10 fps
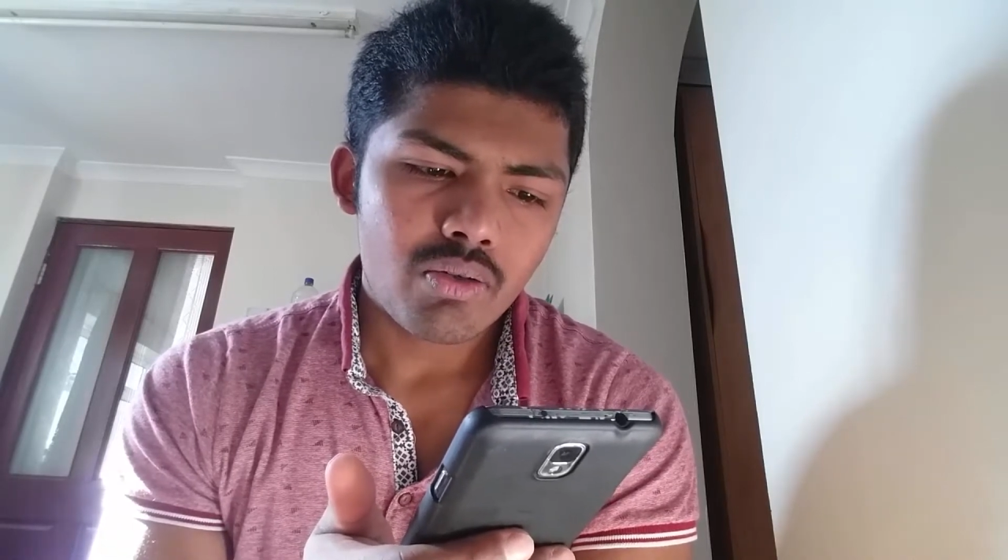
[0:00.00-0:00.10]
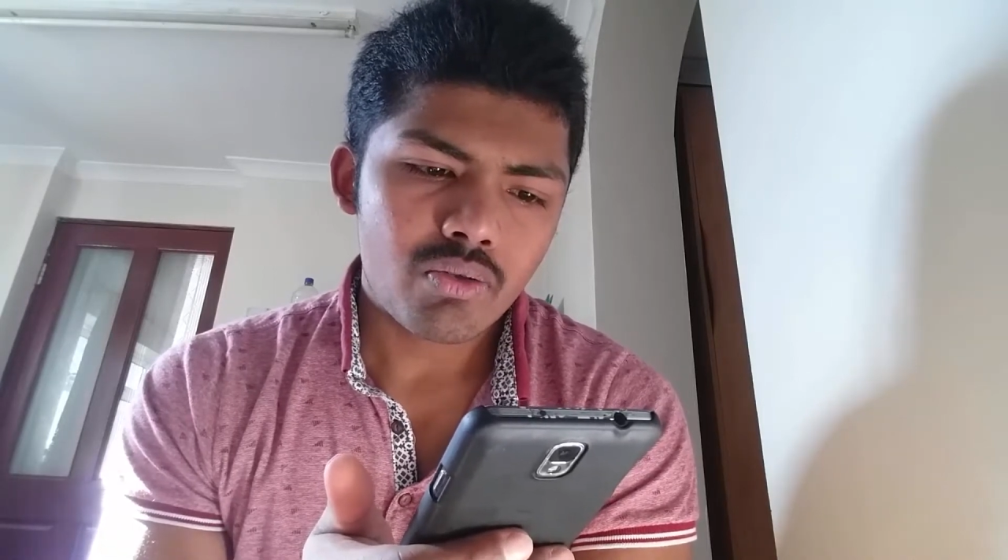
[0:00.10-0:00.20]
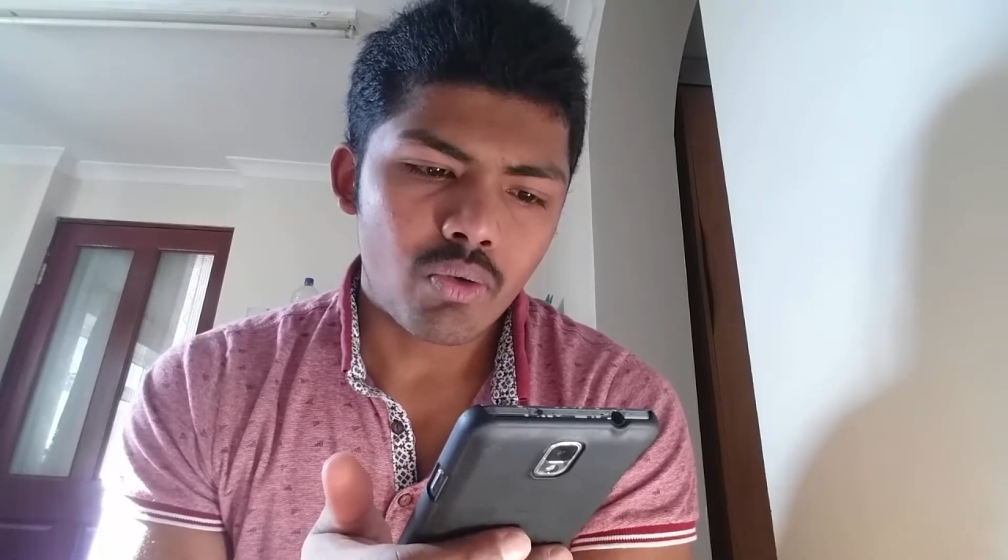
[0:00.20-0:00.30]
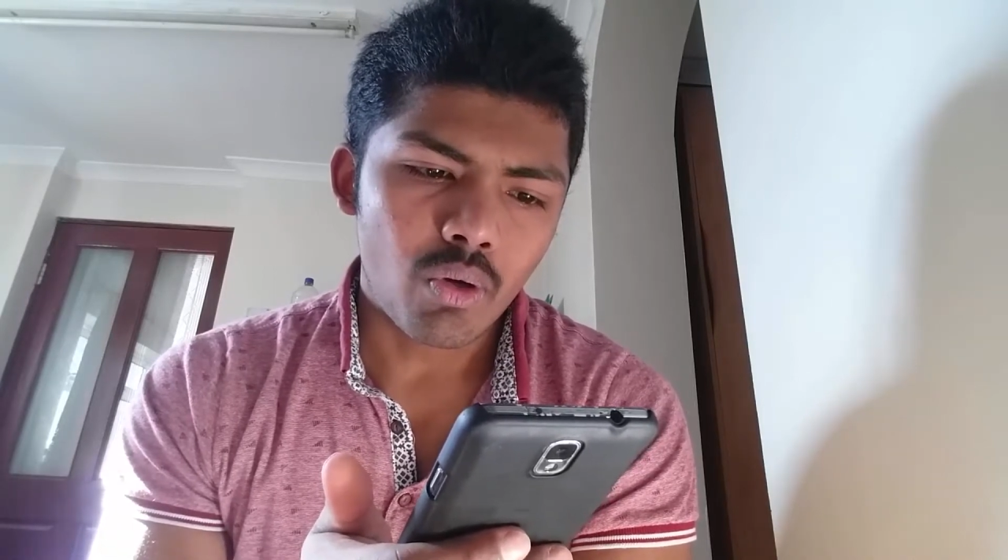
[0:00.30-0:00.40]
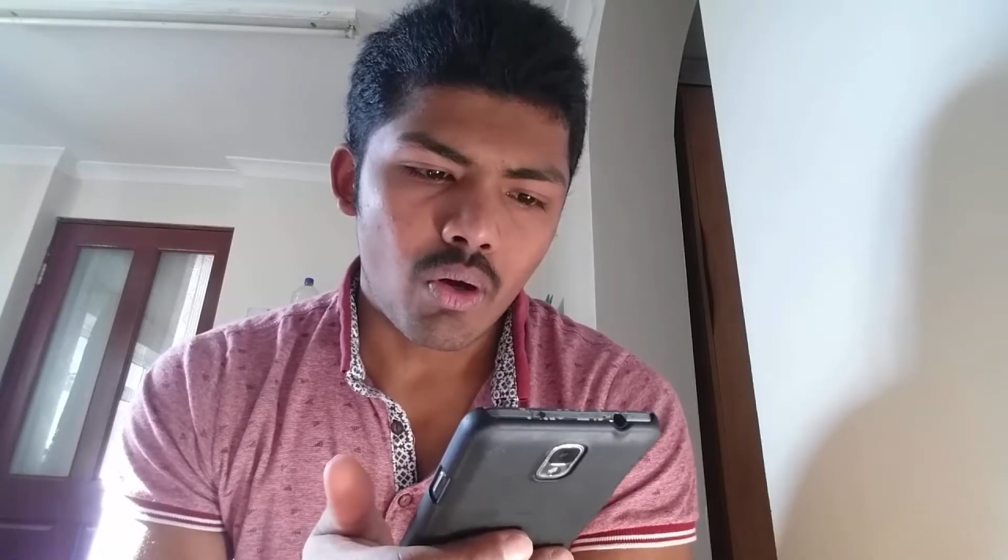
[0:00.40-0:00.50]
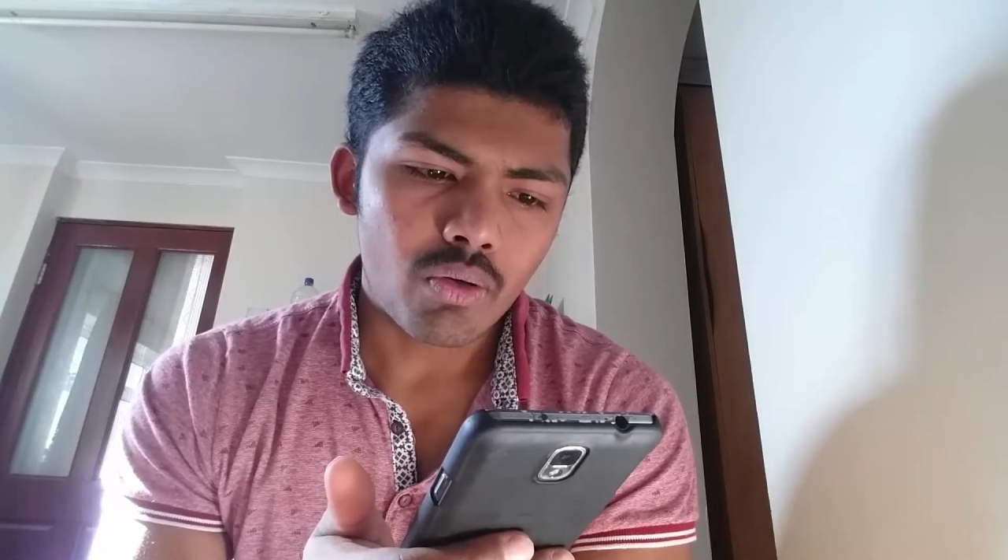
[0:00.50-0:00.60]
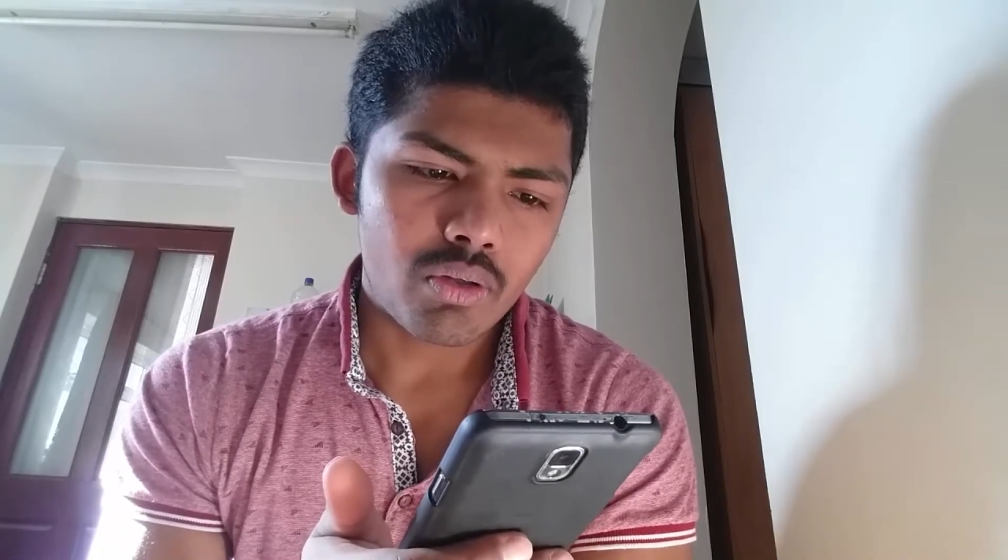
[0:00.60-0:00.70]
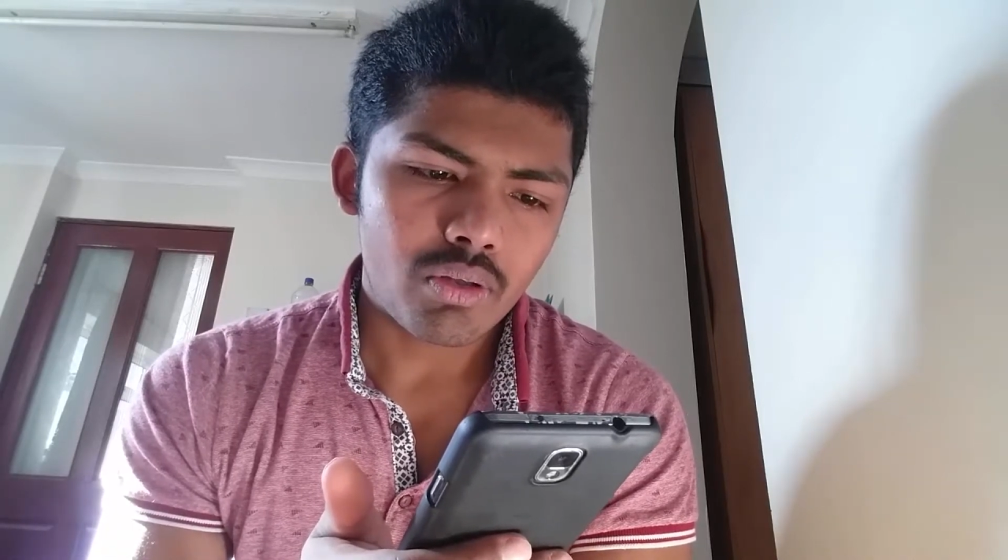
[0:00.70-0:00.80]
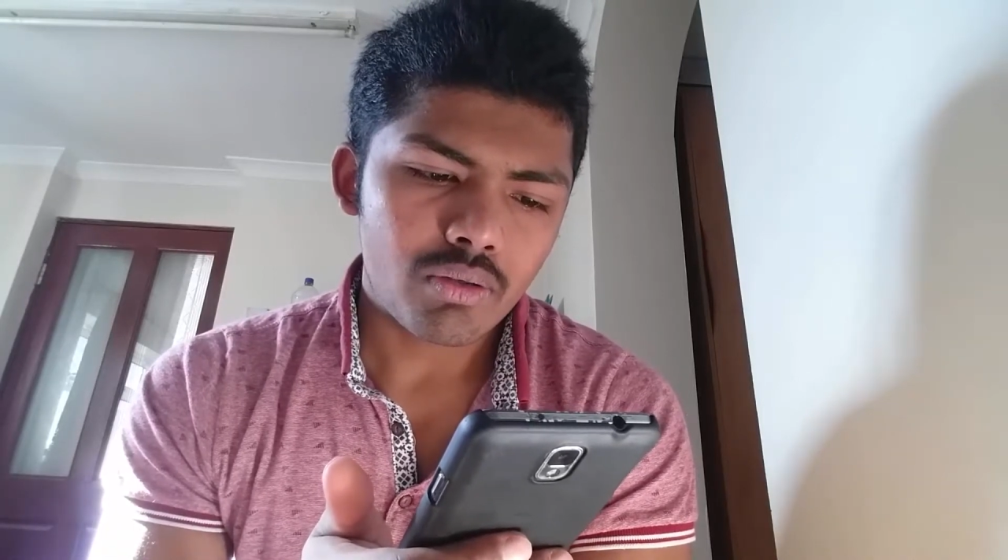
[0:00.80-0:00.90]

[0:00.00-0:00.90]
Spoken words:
Sulong.